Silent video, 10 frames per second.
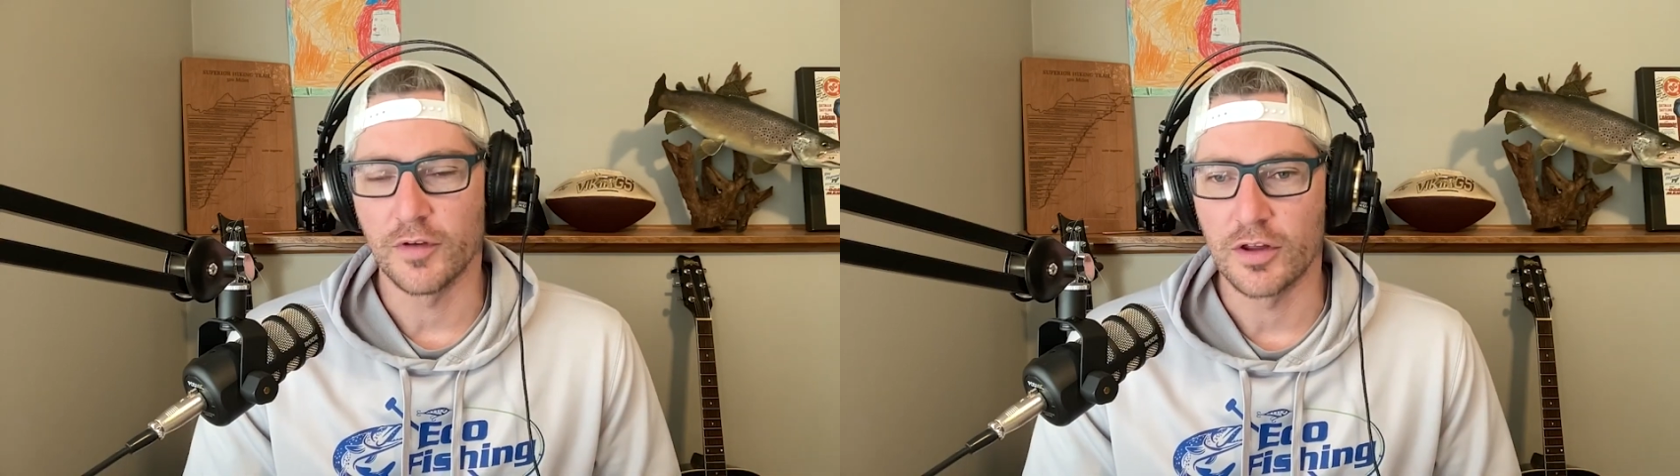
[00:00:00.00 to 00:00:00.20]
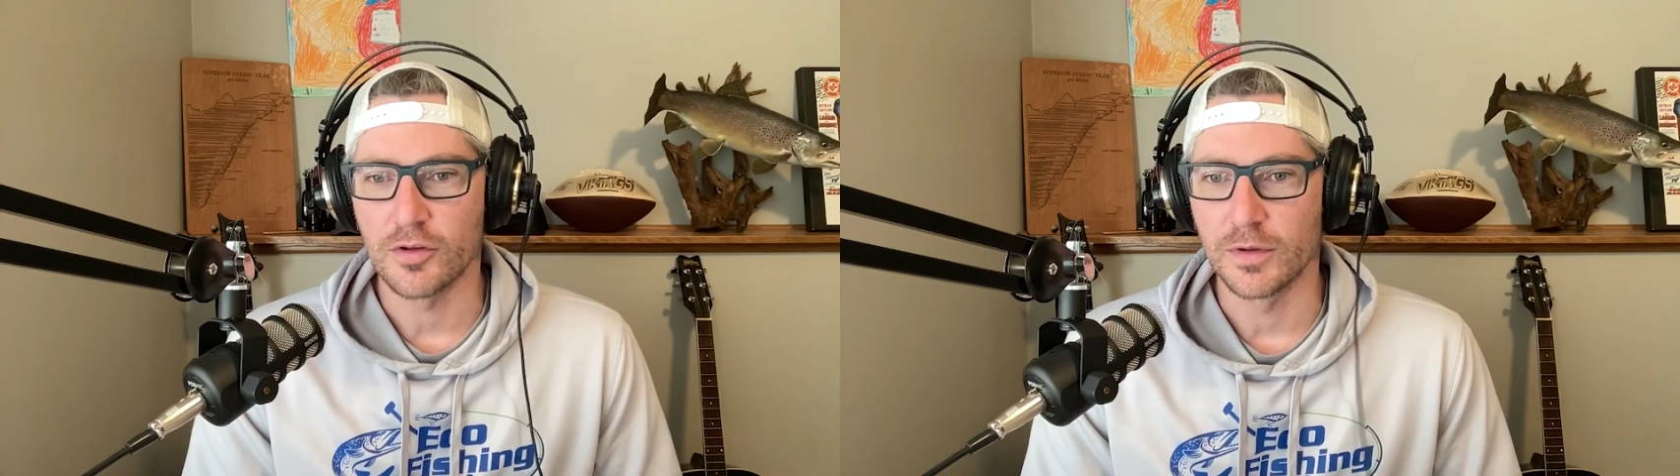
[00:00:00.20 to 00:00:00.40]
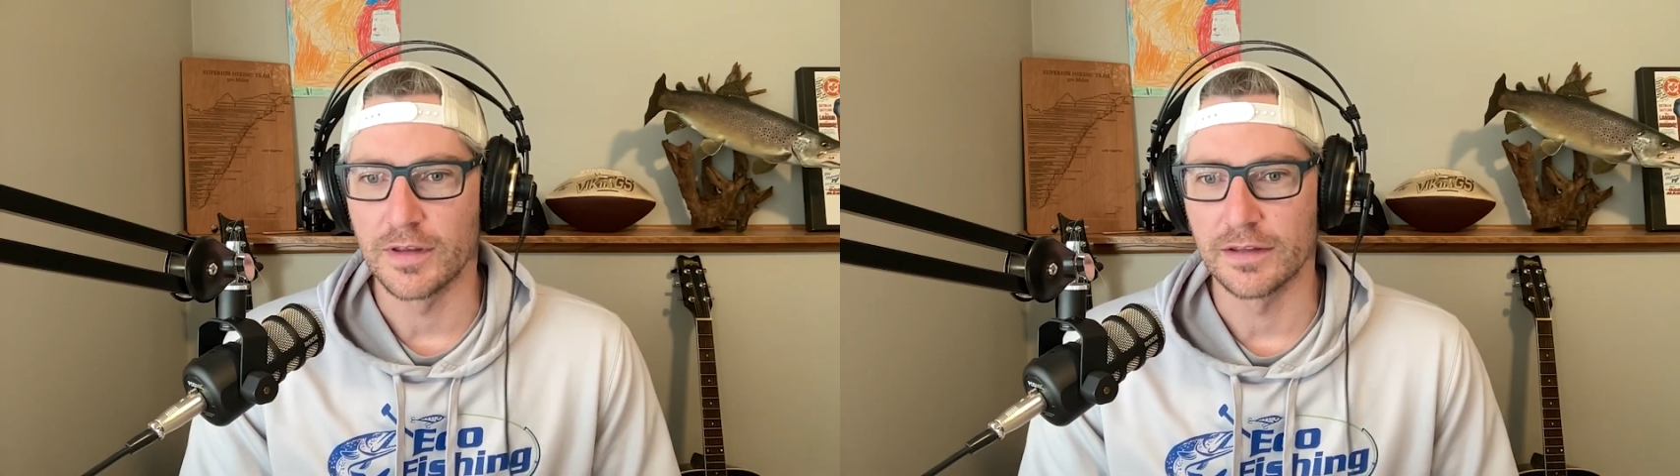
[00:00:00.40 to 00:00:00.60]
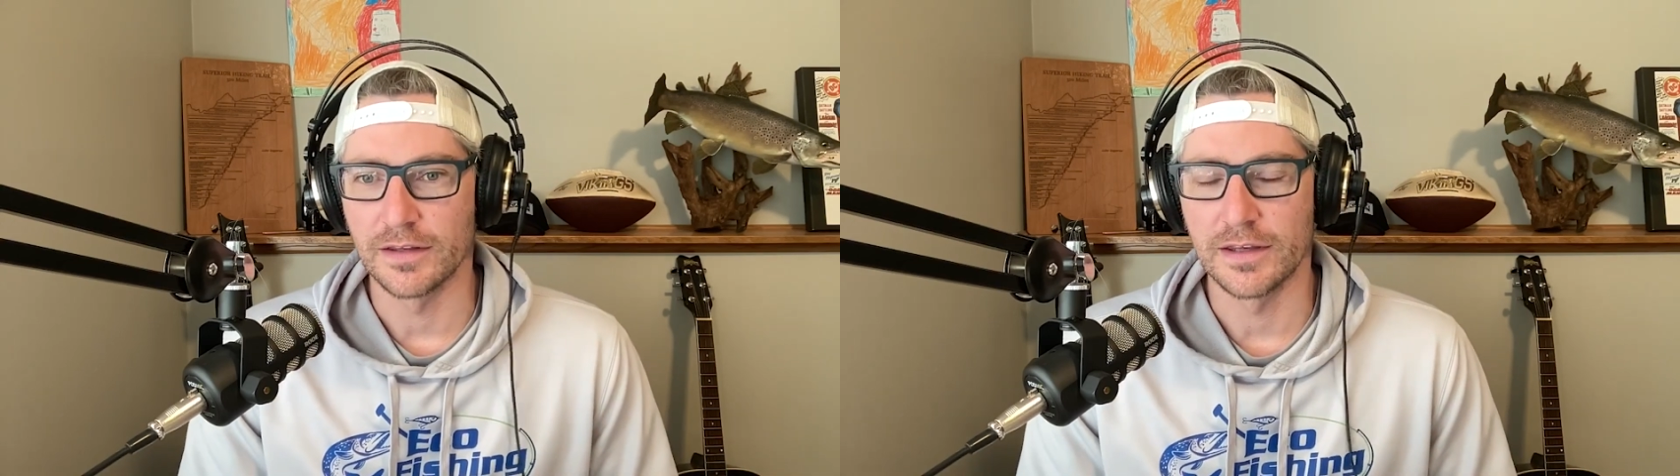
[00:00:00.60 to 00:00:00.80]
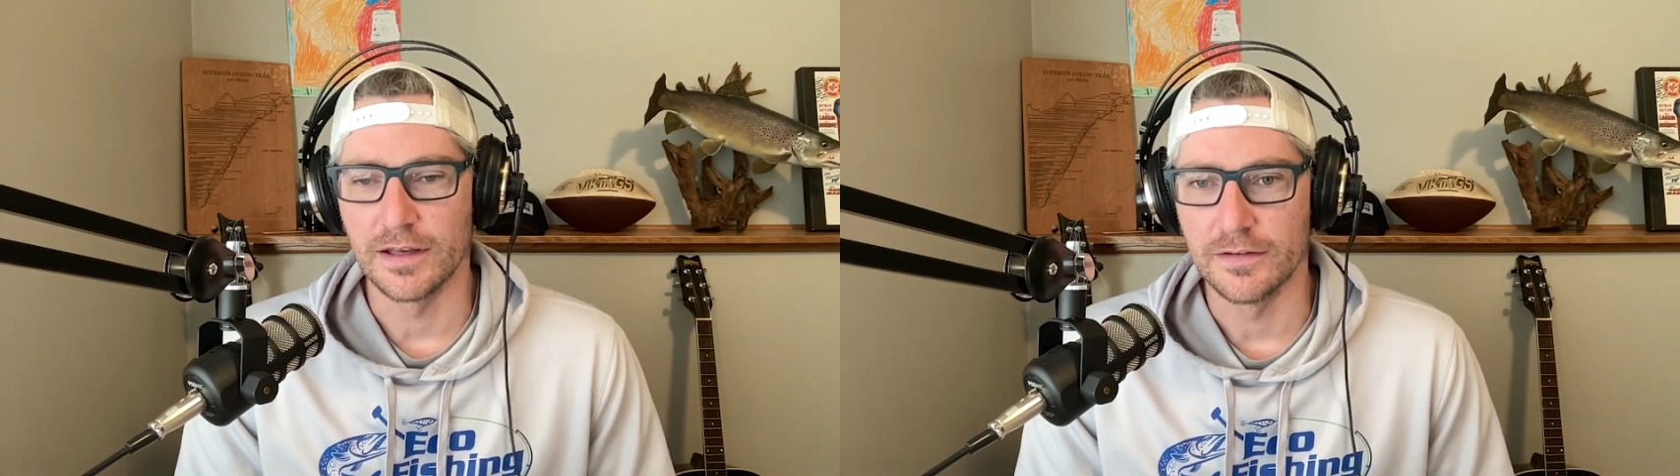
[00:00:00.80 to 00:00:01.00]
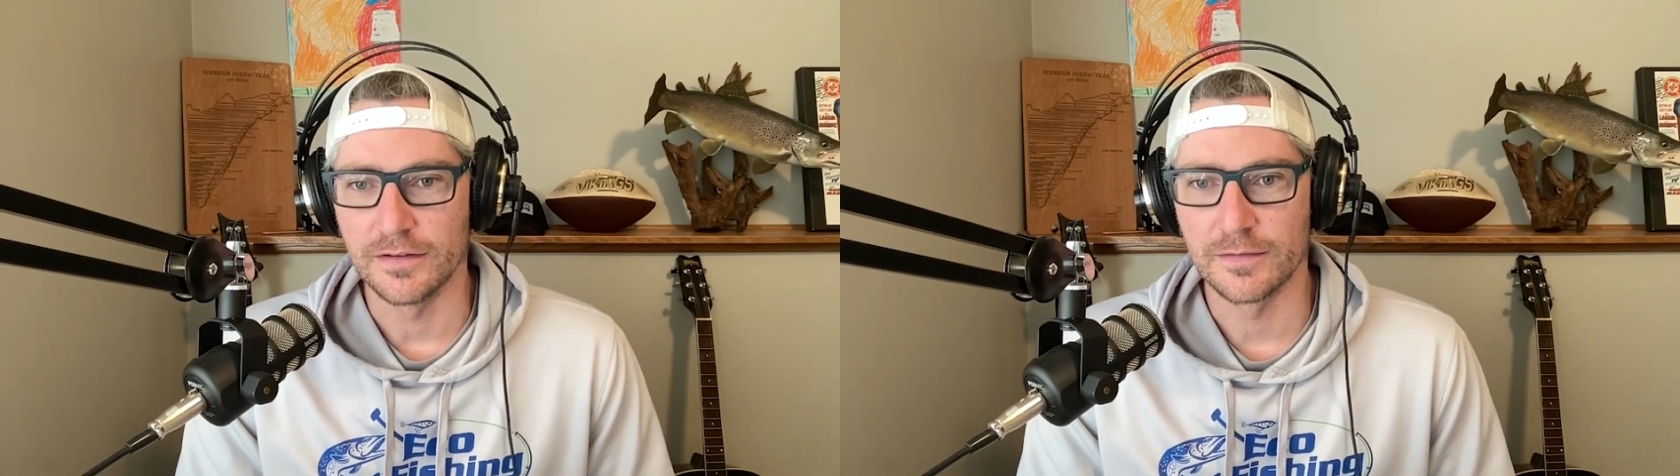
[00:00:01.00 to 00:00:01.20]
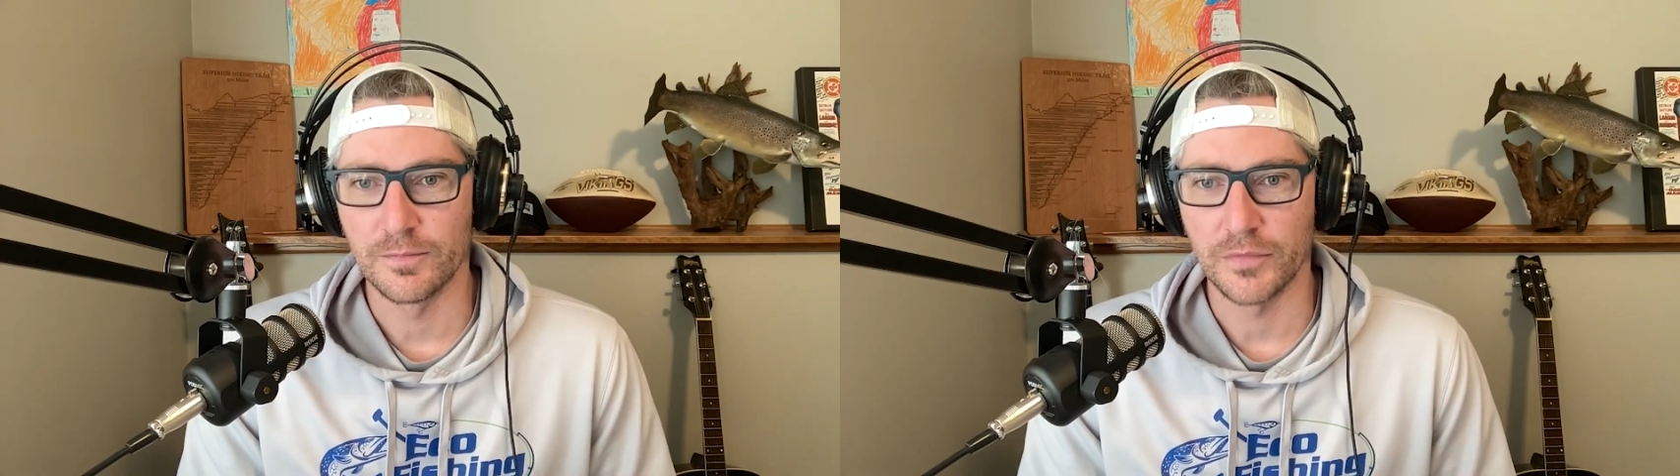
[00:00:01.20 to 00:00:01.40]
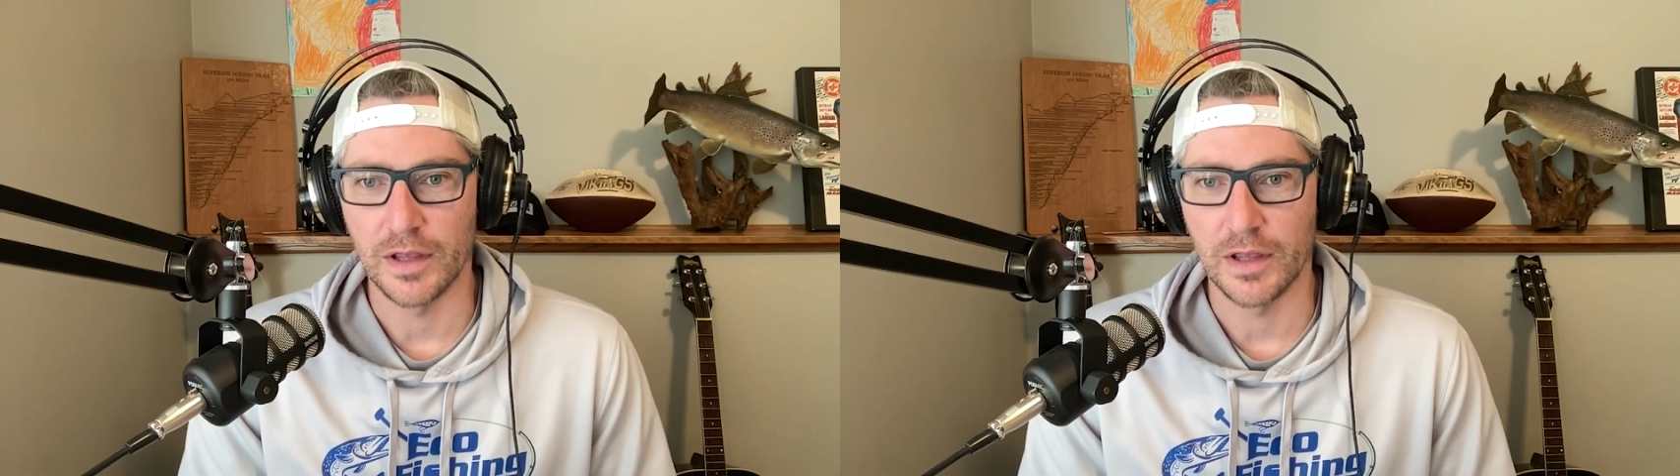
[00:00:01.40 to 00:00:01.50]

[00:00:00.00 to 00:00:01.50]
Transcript: fish and we take the kids,